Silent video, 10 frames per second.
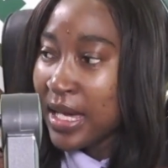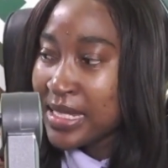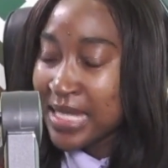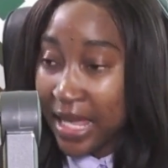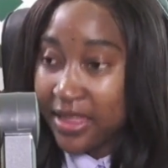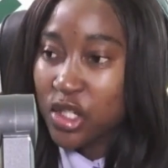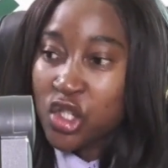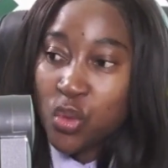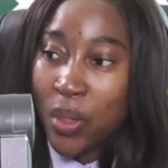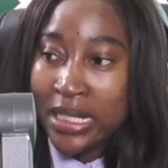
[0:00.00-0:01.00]
tethered
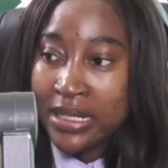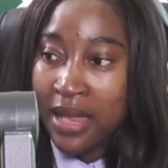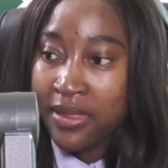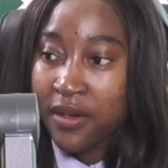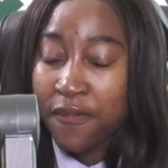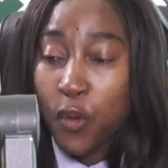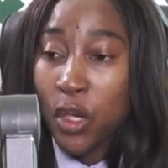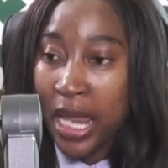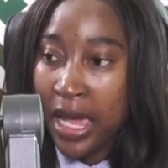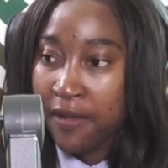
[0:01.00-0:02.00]
to one another for
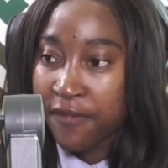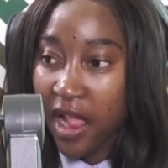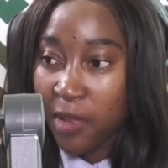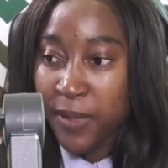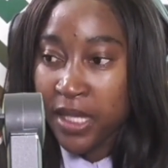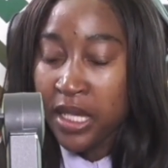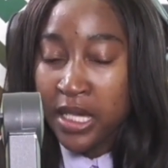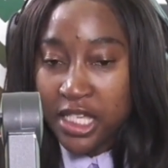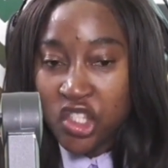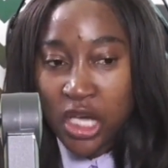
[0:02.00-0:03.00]
life, helping
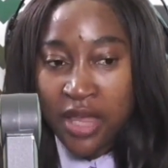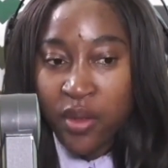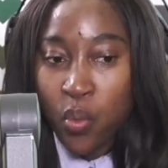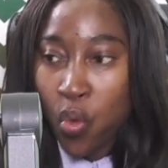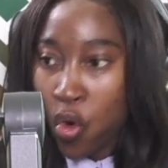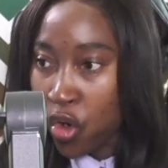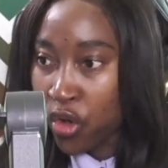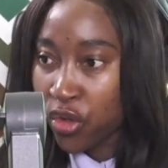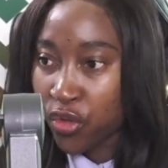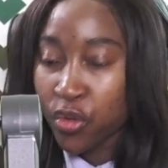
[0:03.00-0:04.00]
each other walk
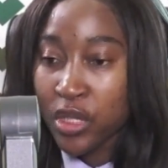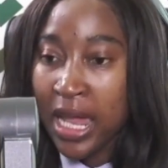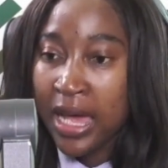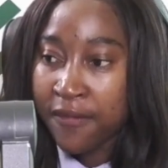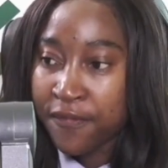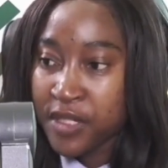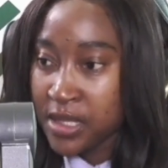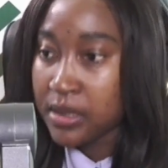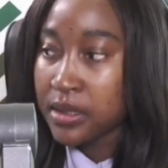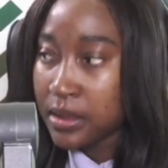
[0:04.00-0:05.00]
through life
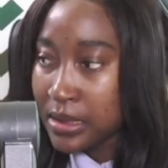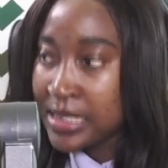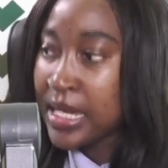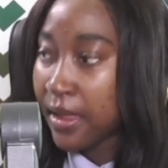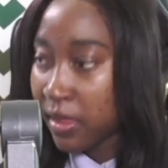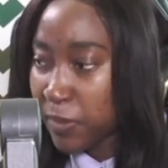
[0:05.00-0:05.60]
till death.